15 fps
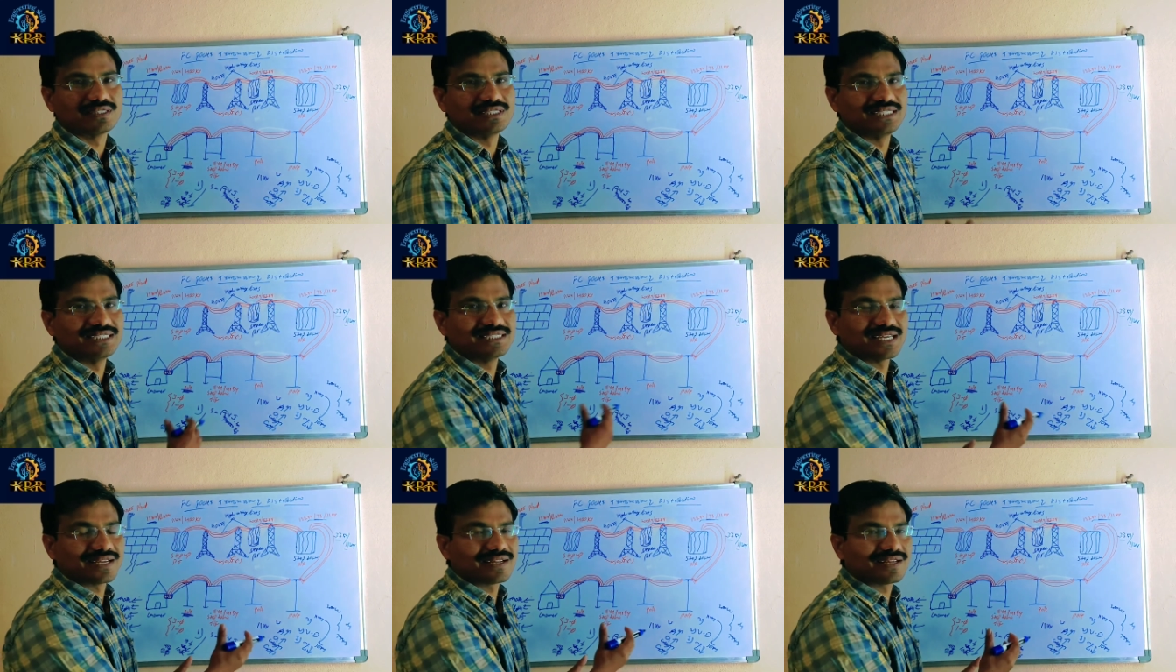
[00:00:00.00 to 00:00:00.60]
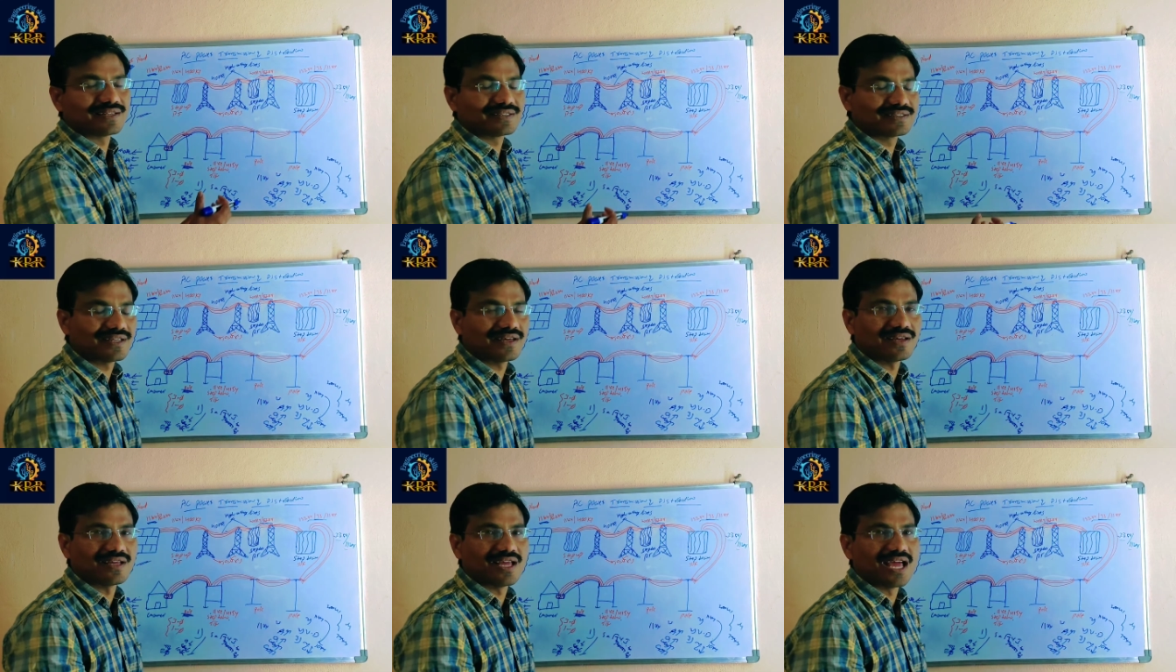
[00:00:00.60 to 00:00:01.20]
these are uh,
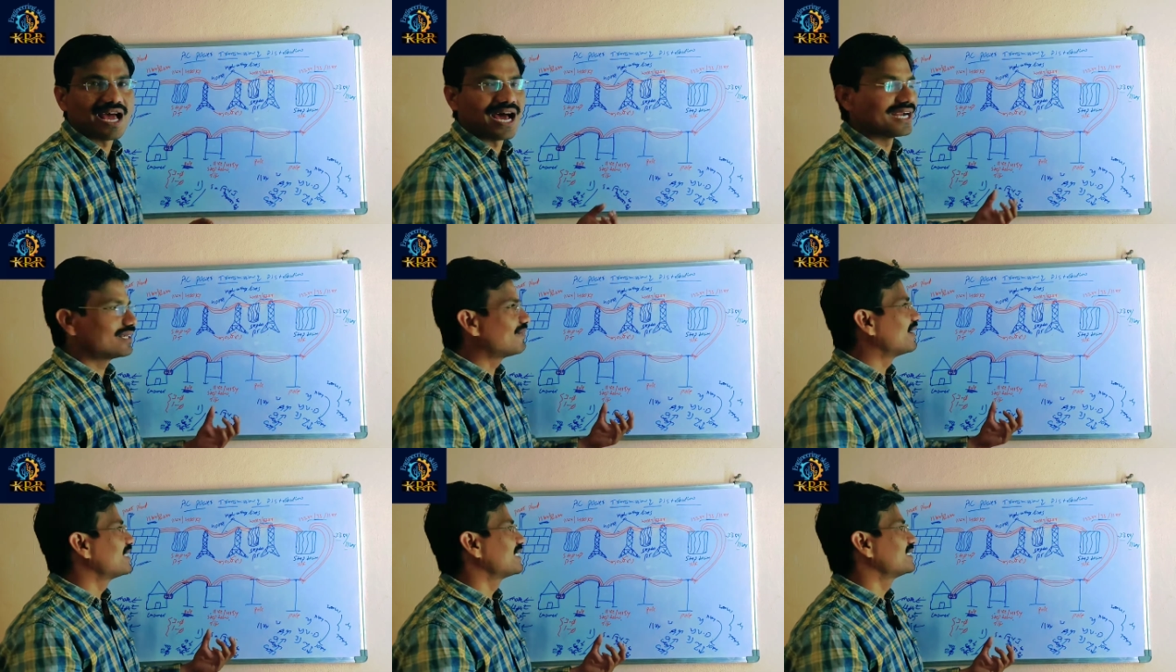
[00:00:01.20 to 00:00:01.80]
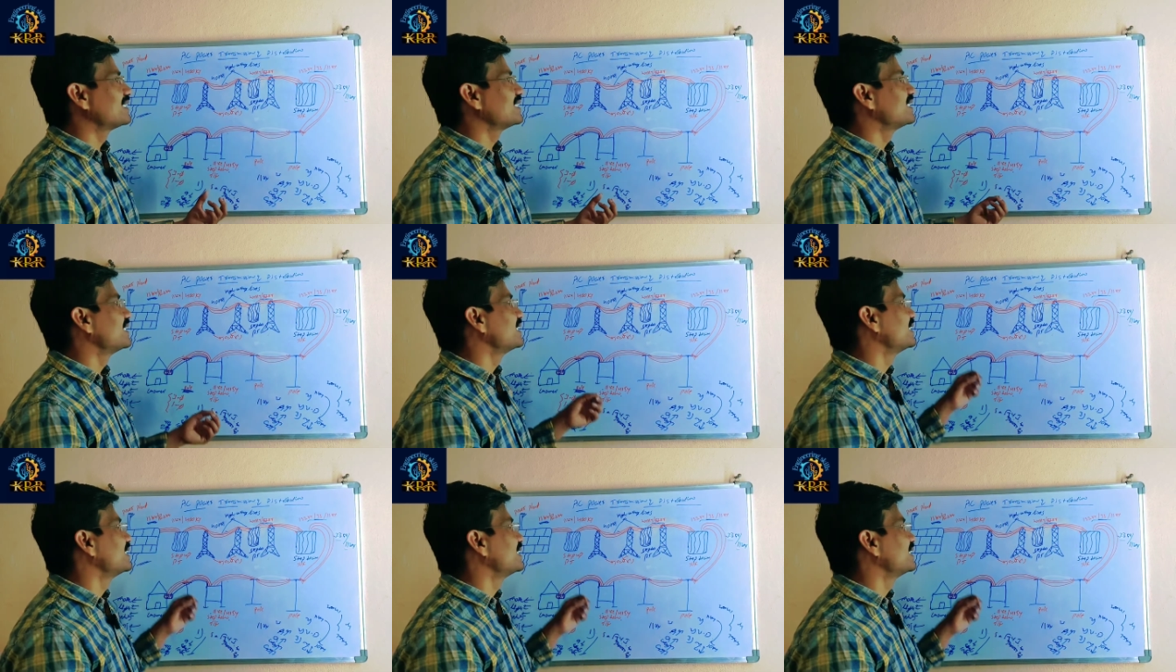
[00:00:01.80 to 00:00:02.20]
the advantages